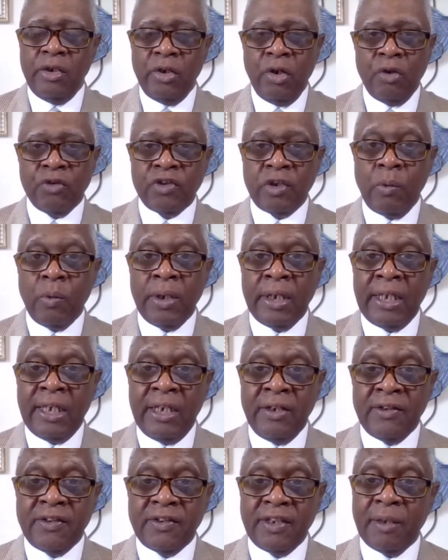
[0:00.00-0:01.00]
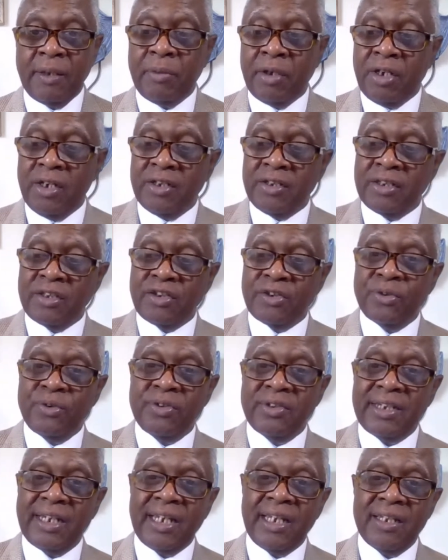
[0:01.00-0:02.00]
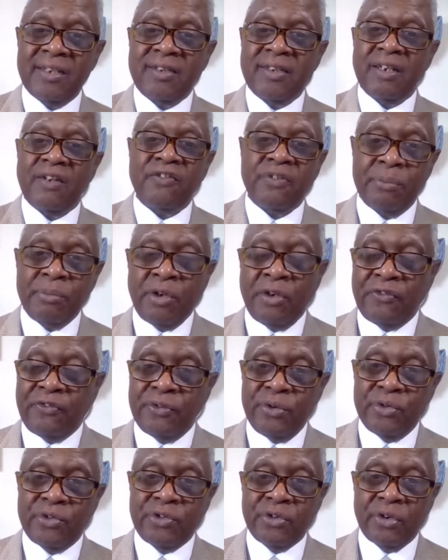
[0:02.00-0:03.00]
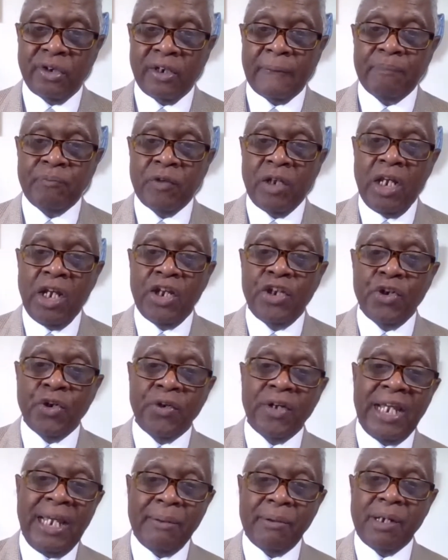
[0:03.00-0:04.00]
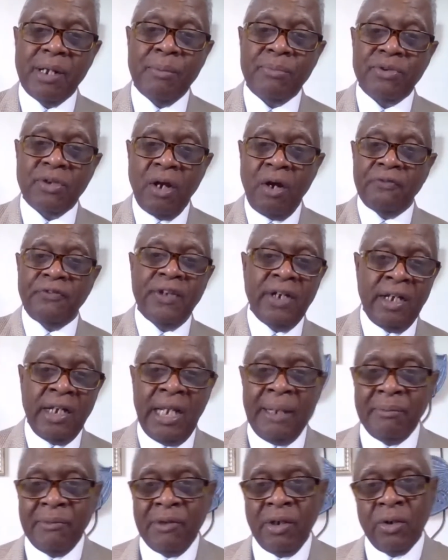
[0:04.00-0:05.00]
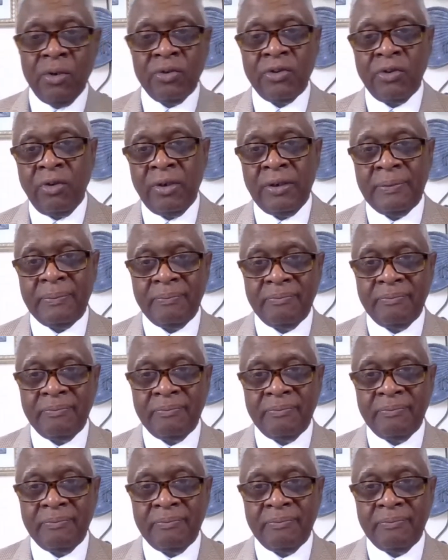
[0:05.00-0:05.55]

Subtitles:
someone getting sick, because as soon as they get sick from your food truck, your name comes off, their name goes on,